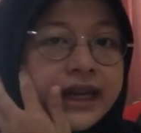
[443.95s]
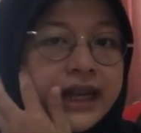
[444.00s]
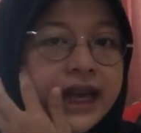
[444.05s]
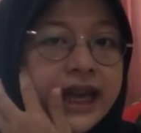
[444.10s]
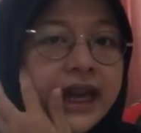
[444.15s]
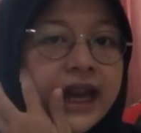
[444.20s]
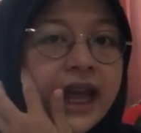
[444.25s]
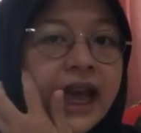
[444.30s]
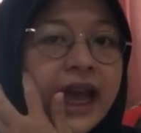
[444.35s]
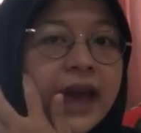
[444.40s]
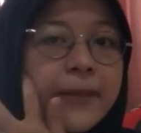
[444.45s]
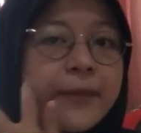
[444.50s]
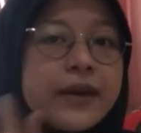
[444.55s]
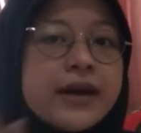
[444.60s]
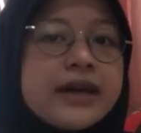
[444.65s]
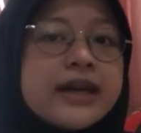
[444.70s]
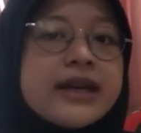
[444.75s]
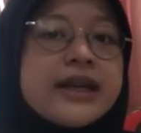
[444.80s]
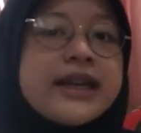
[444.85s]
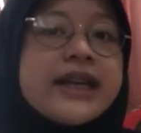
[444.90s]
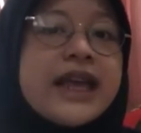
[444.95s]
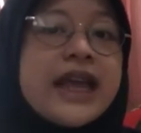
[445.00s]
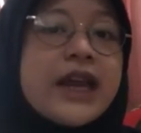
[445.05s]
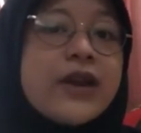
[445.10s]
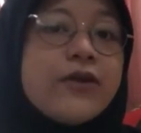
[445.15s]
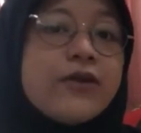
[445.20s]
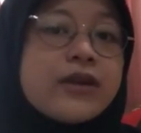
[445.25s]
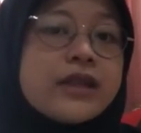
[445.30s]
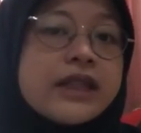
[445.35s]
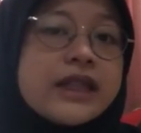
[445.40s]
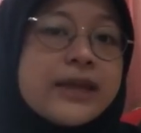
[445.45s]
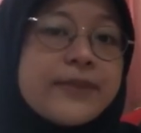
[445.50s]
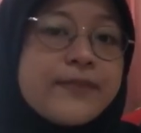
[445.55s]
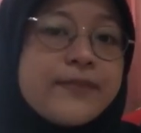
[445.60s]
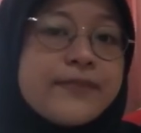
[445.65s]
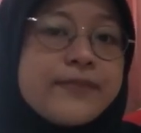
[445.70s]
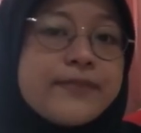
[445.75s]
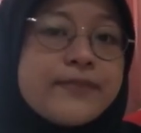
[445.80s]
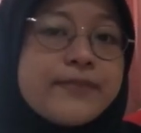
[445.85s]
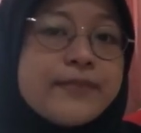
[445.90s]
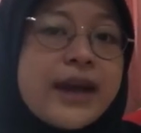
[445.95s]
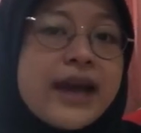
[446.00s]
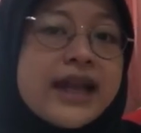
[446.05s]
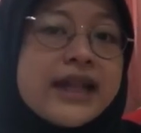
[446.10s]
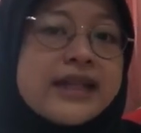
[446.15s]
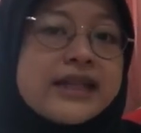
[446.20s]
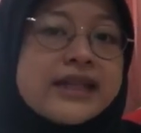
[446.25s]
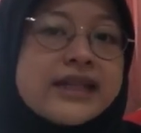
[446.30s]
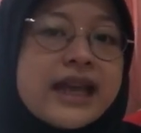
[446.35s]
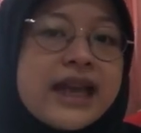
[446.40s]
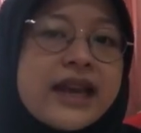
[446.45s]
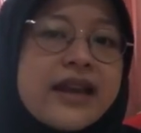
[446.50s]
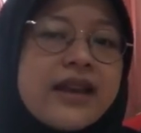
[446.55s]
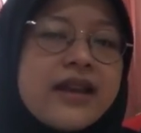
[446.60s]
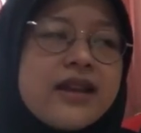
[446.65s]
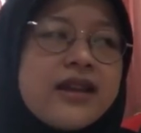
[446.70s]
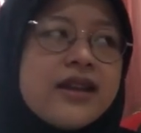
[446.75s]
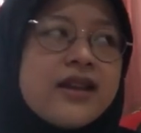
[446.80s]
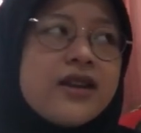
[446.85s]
then have a deductive mindset.